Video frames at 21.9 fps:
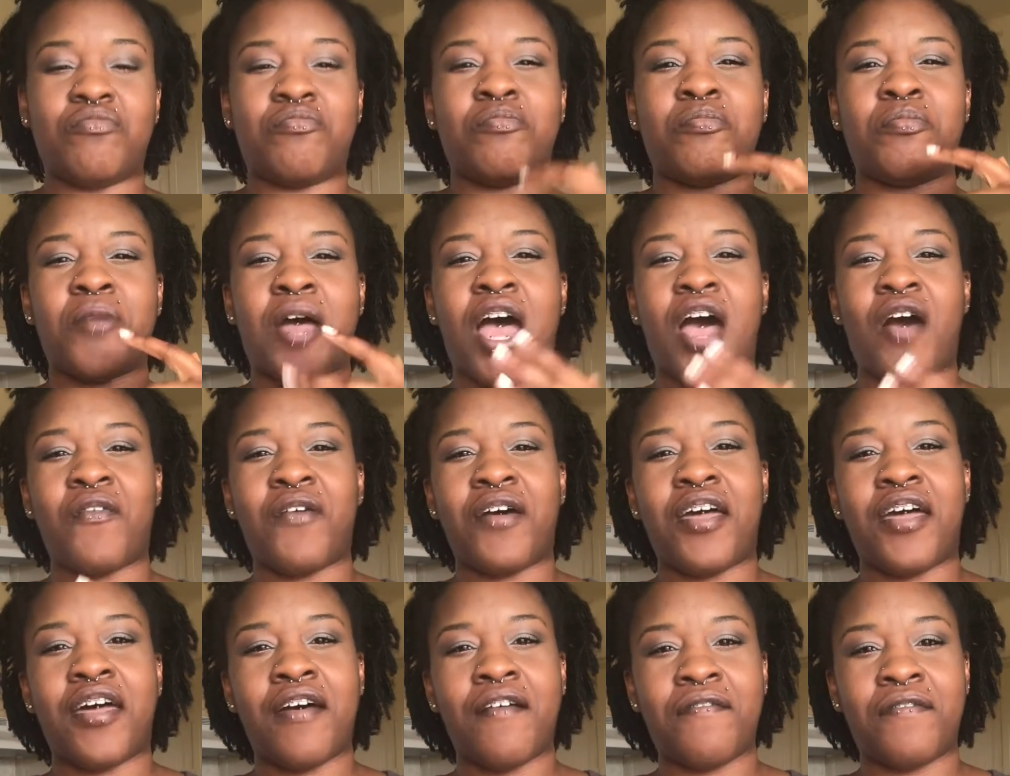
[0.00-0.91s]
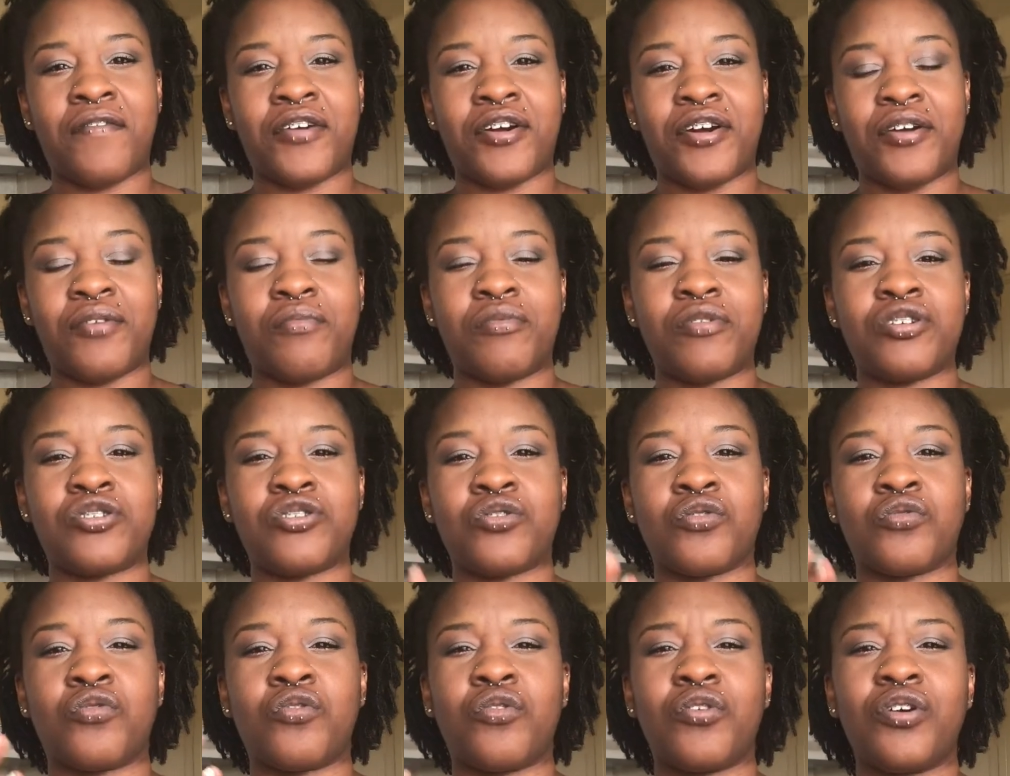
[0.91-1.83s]
However, what you're
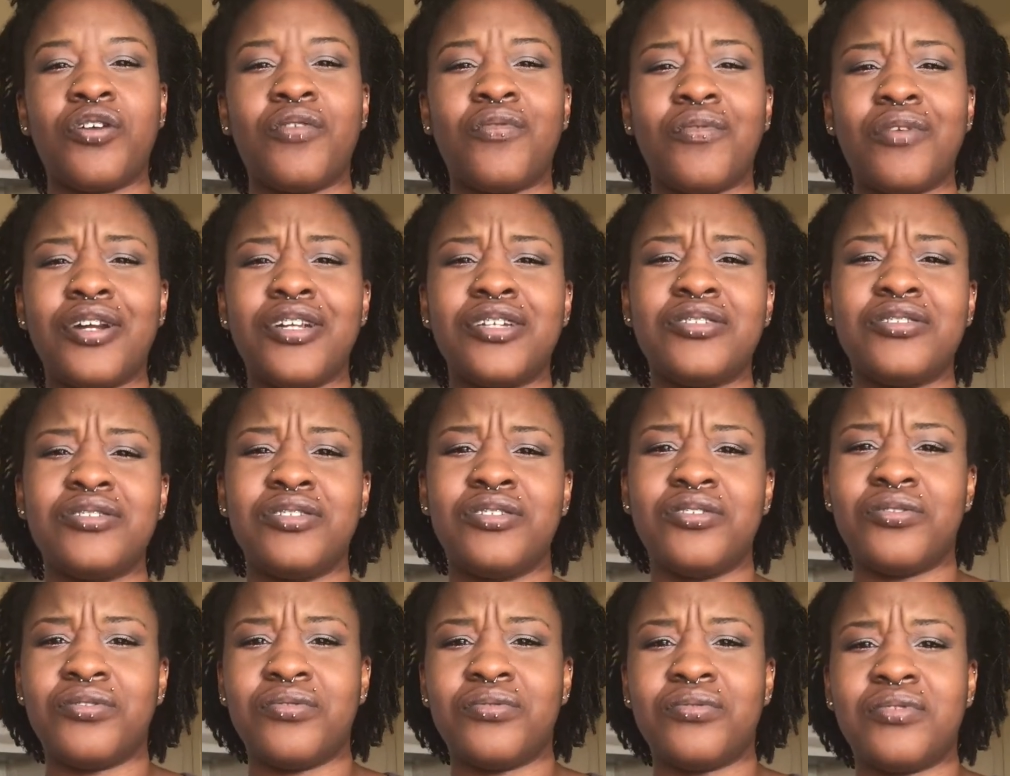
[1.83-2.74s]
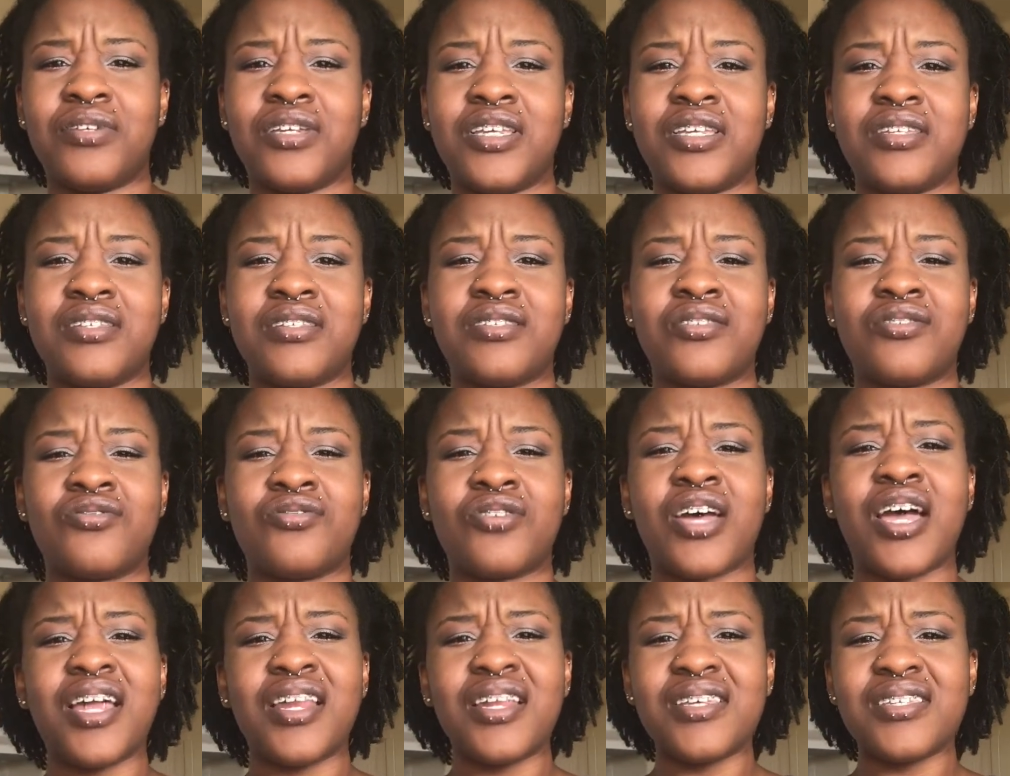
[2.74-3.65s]
going to want to do is
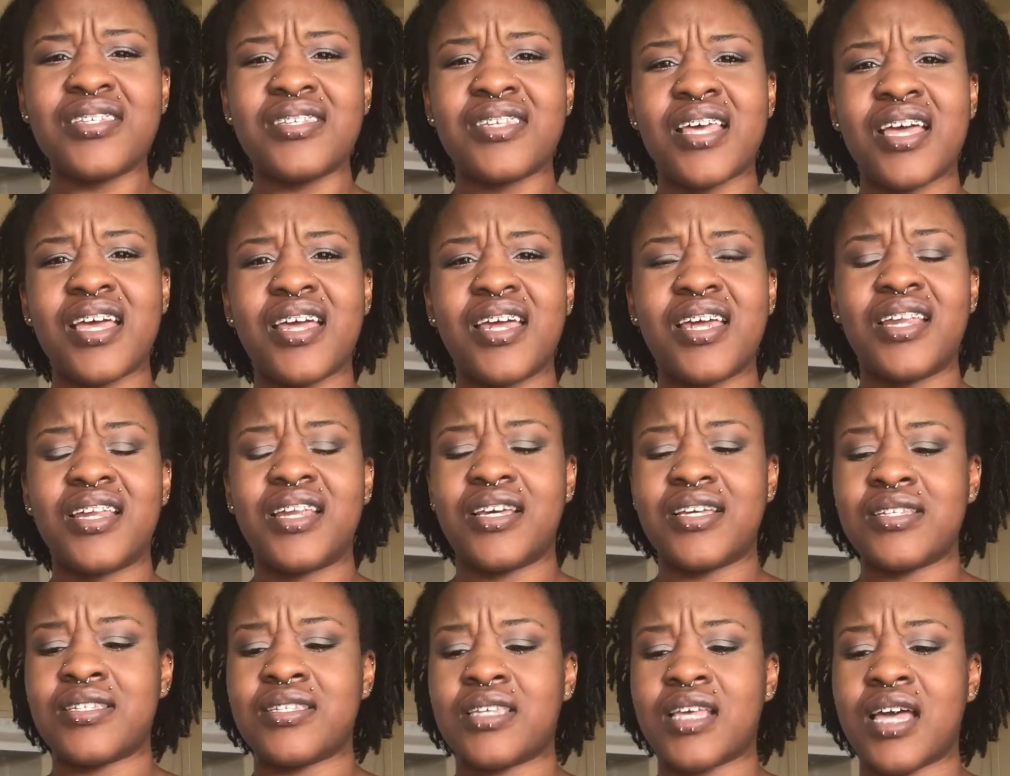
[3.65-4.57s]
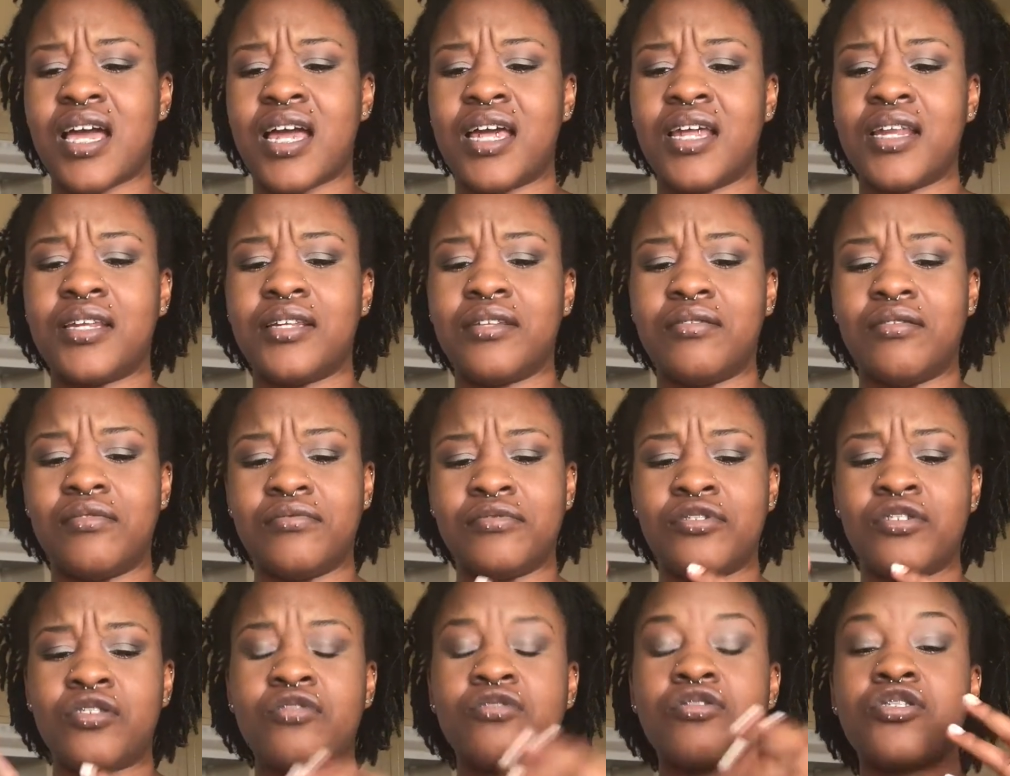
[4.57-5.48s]
try to set aside,
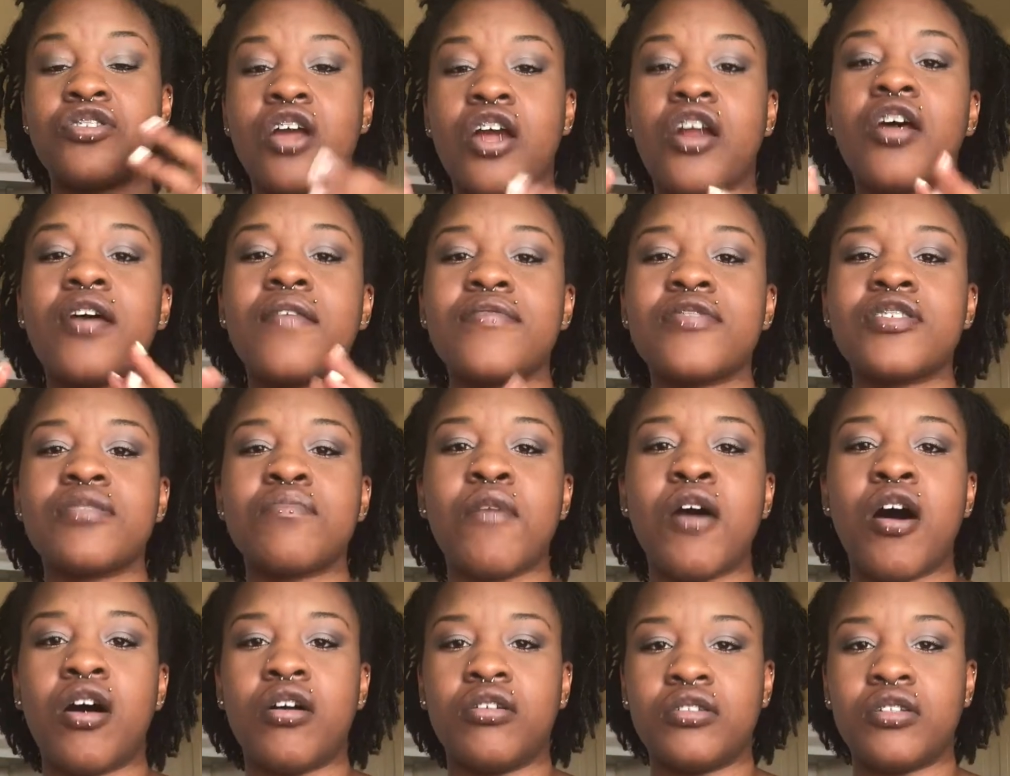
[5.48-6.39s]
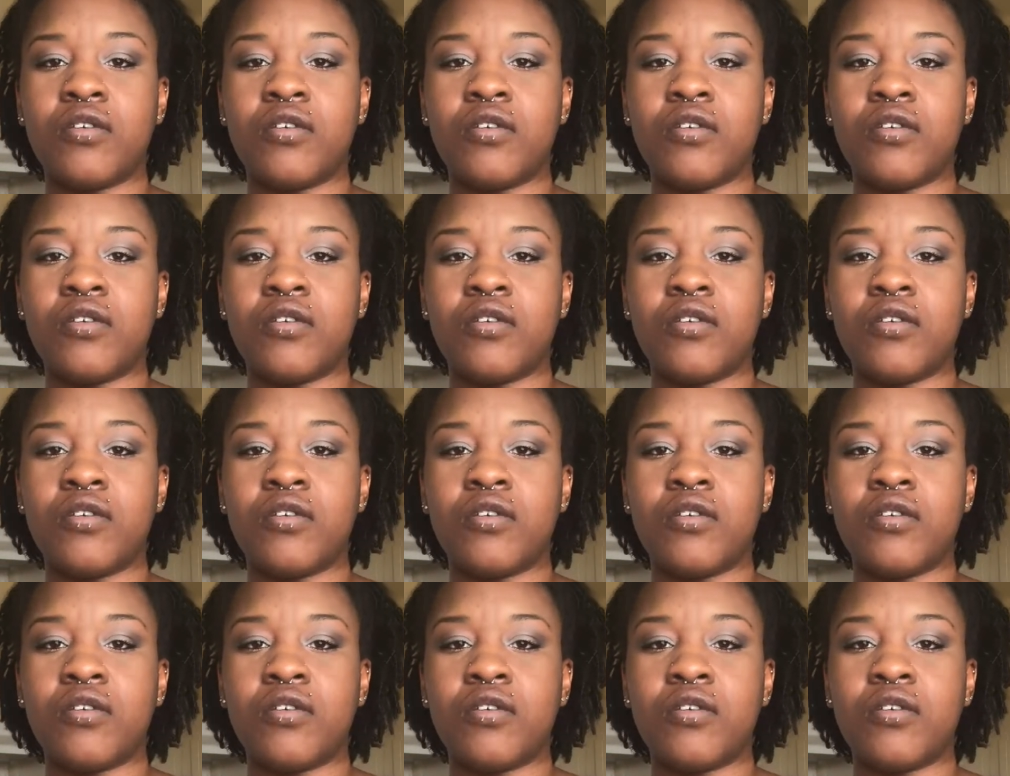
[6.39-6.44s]
start out small.